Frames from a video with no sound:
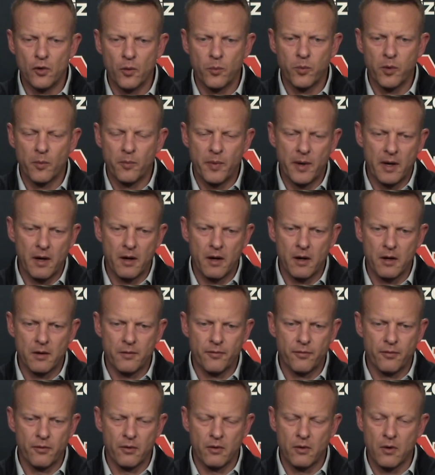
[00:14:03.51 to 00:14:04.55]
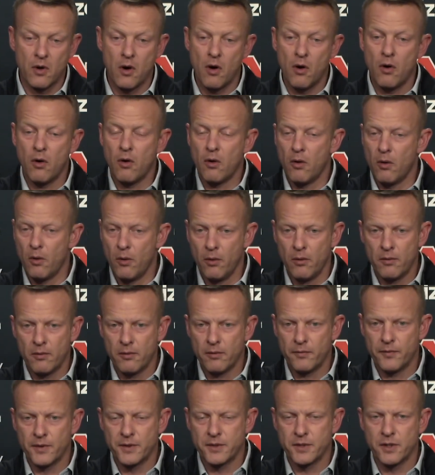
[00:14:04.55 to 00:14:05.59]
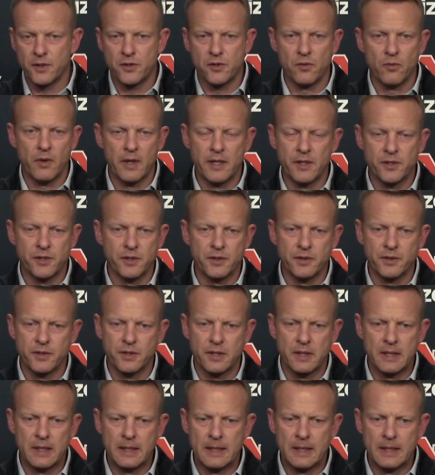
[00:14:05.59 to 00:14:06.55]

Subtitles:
prepared for all the situations